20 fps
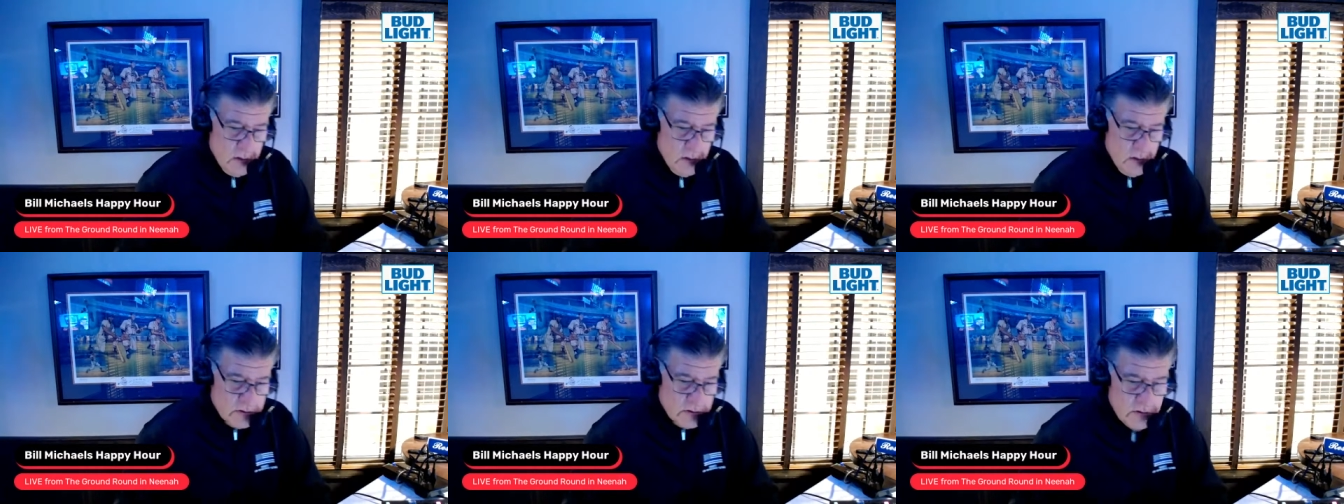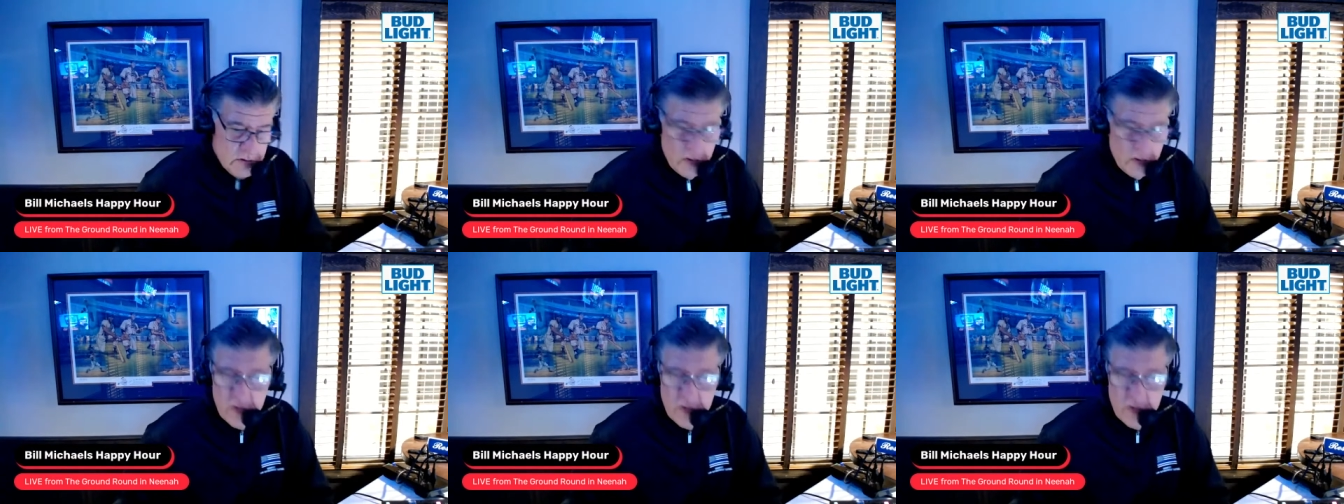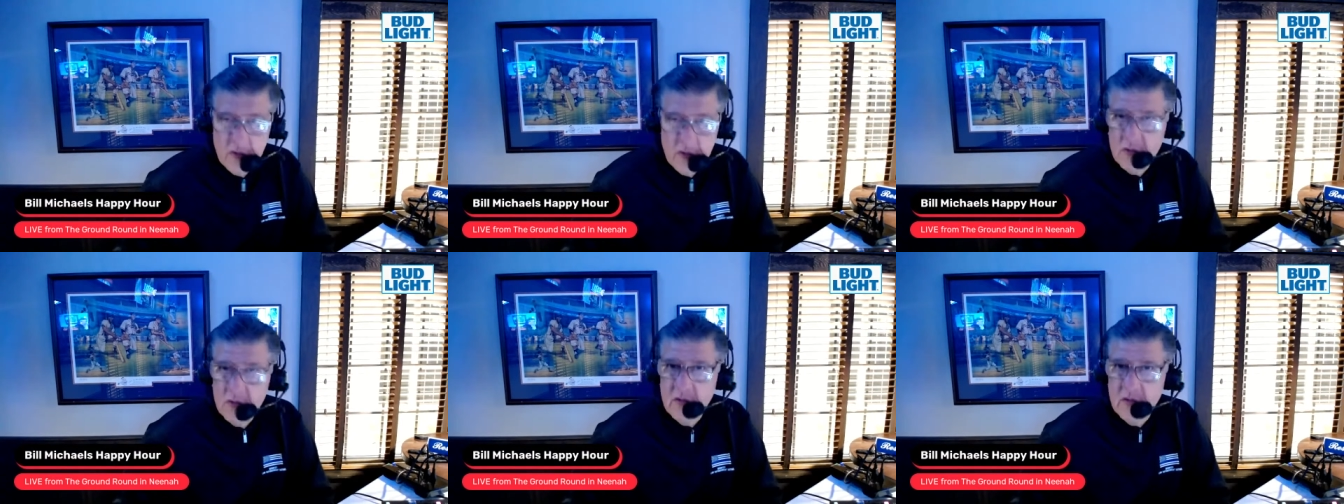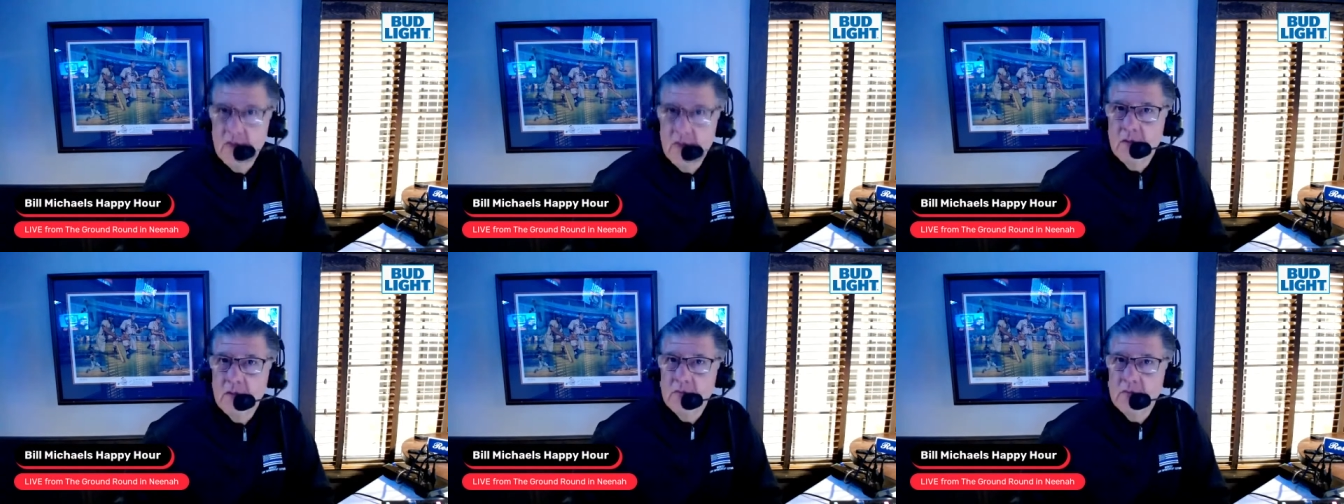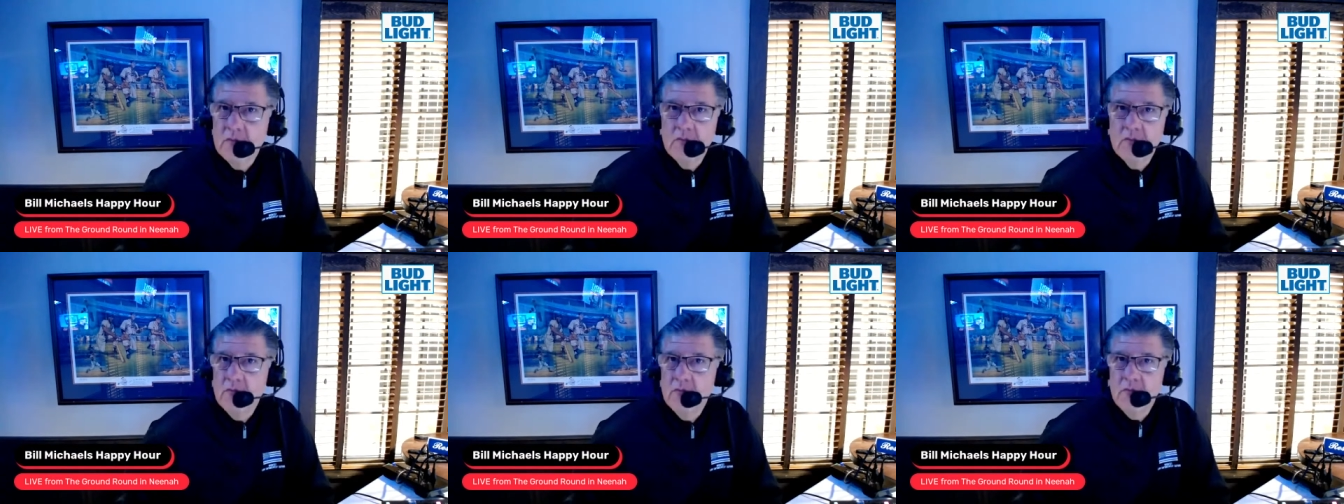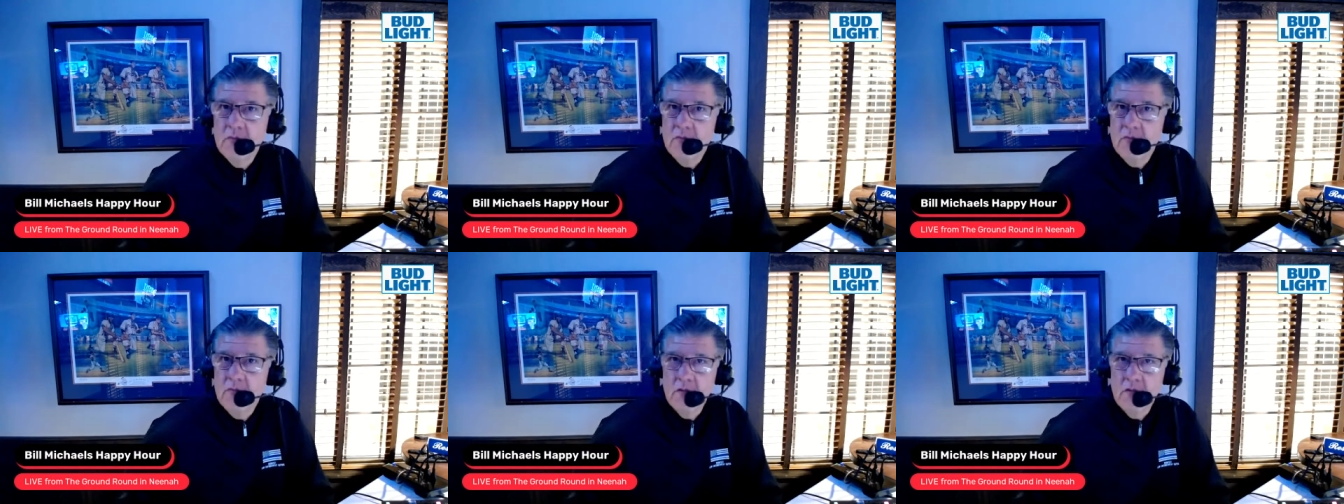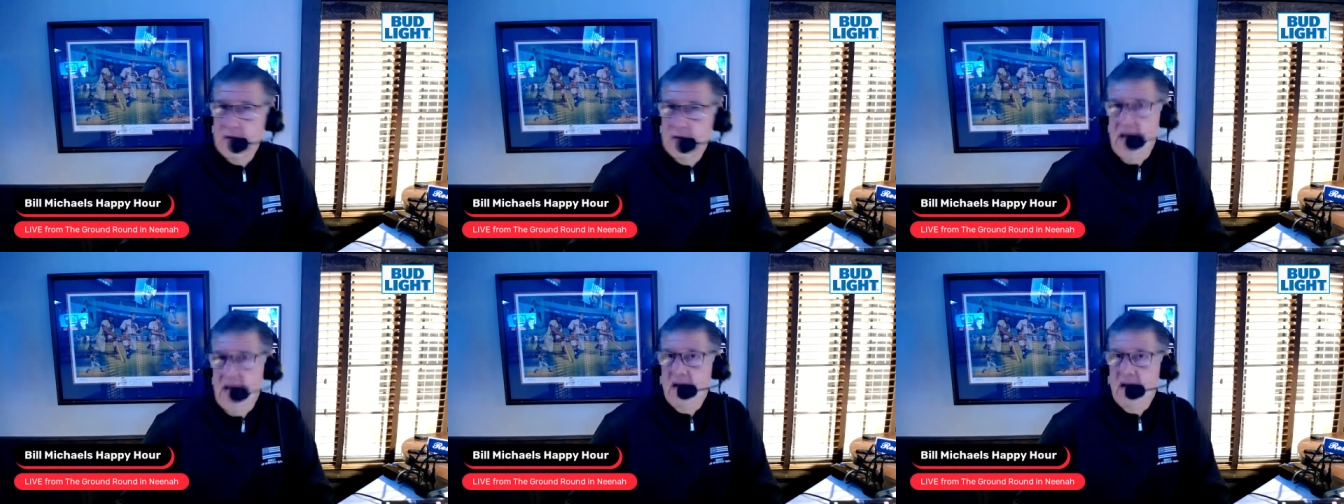so you're
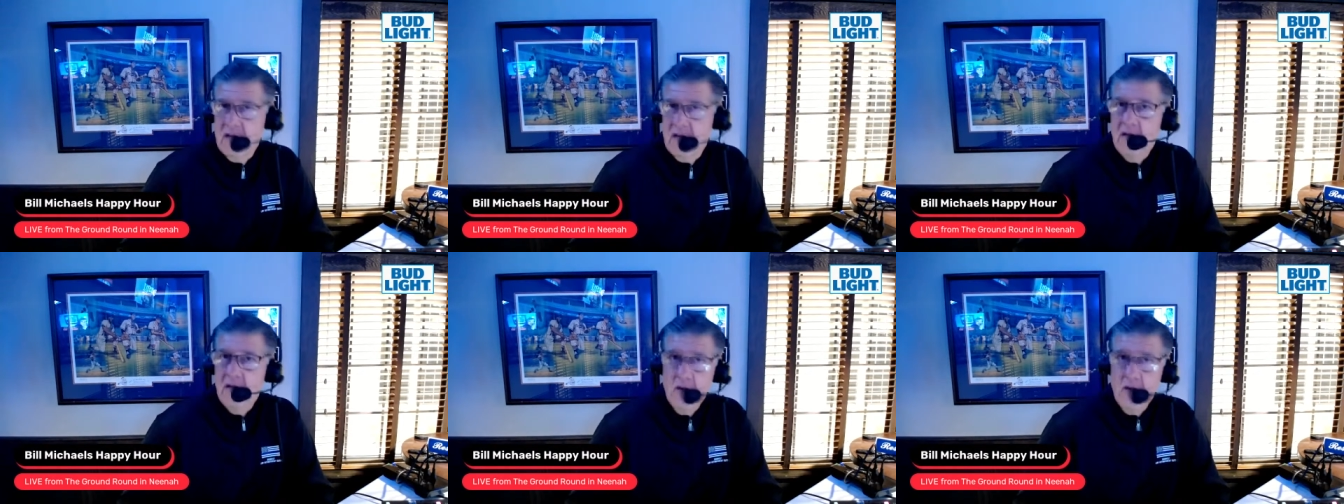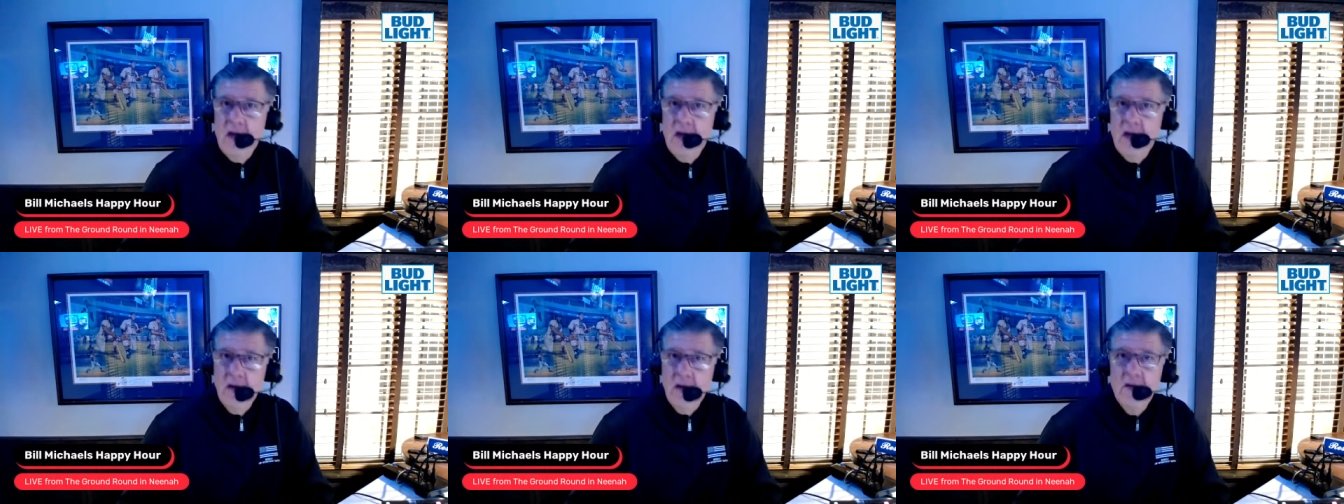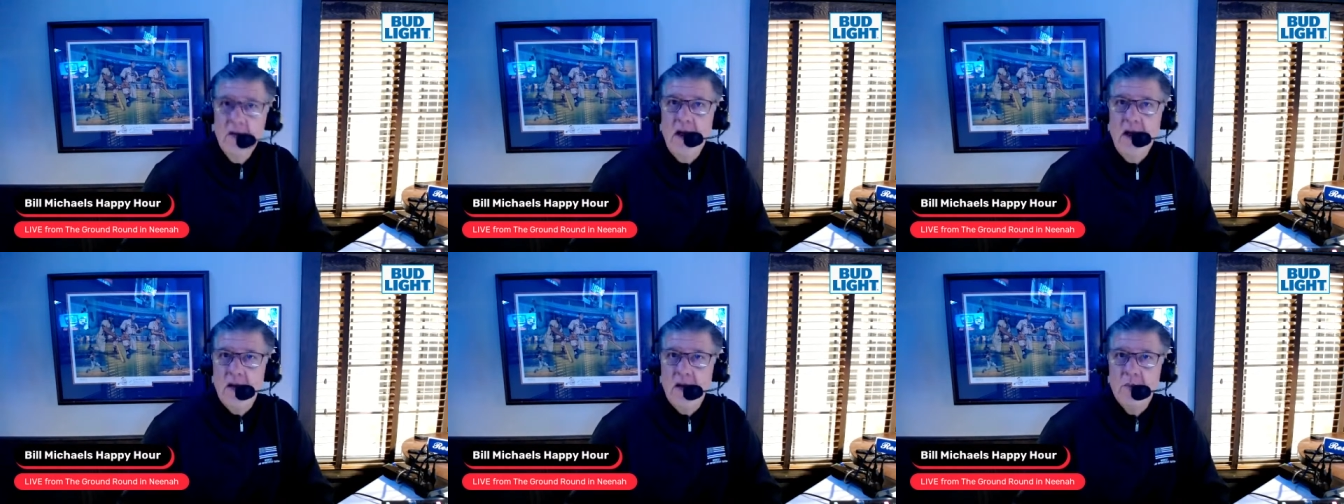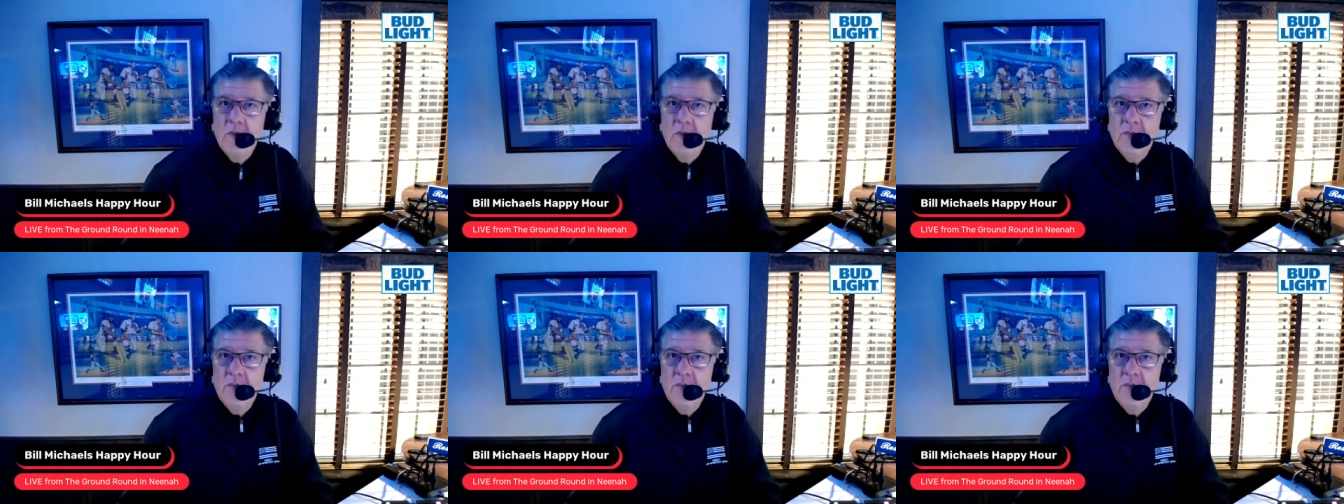kind of like, okay, great.